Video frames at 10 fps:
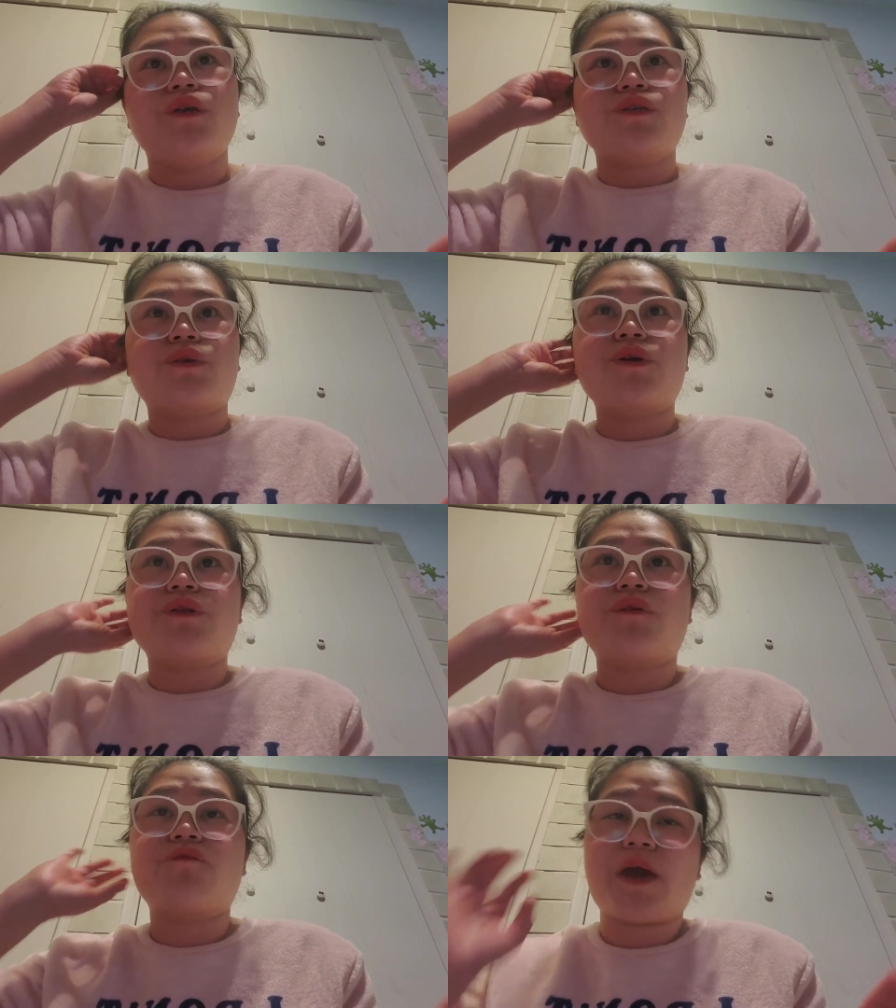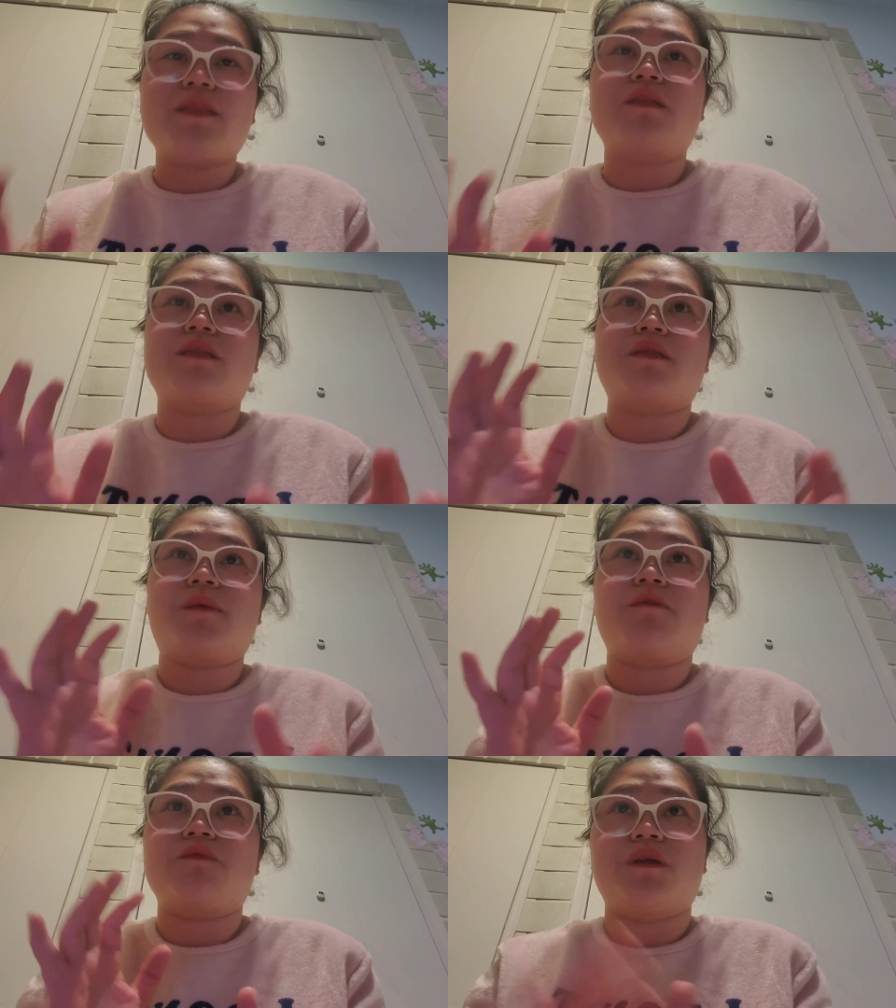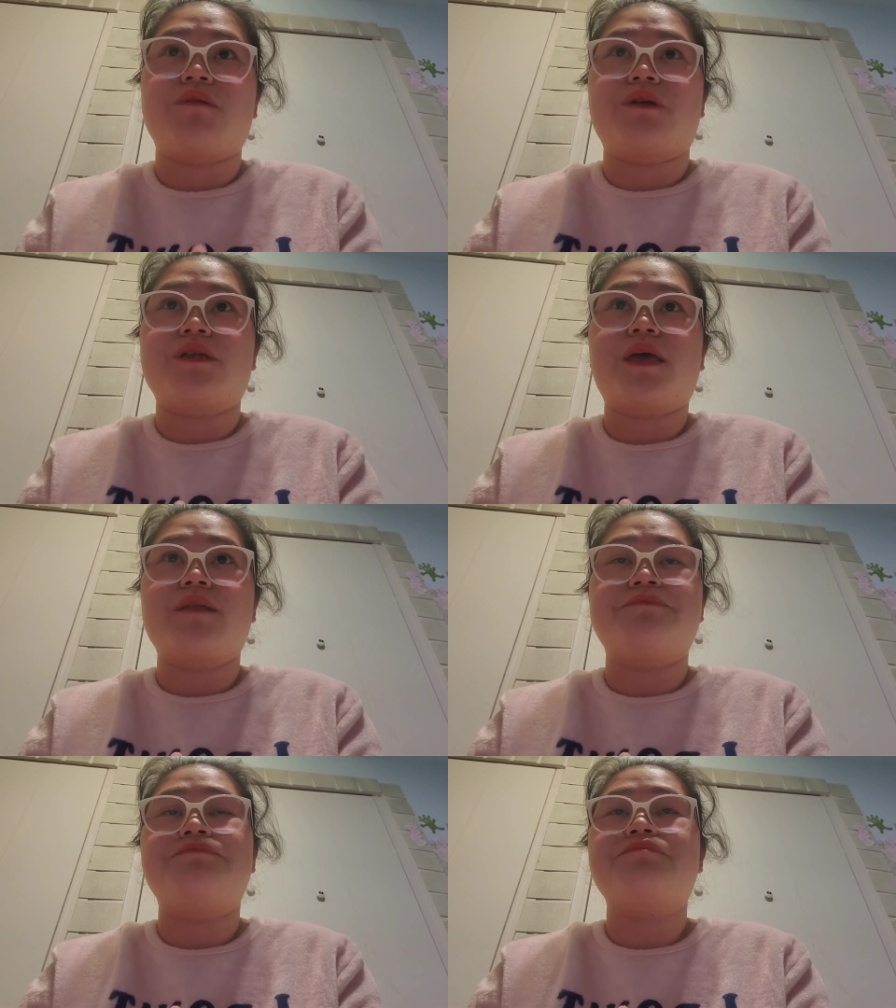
So, you know, fight in the name of the Lord and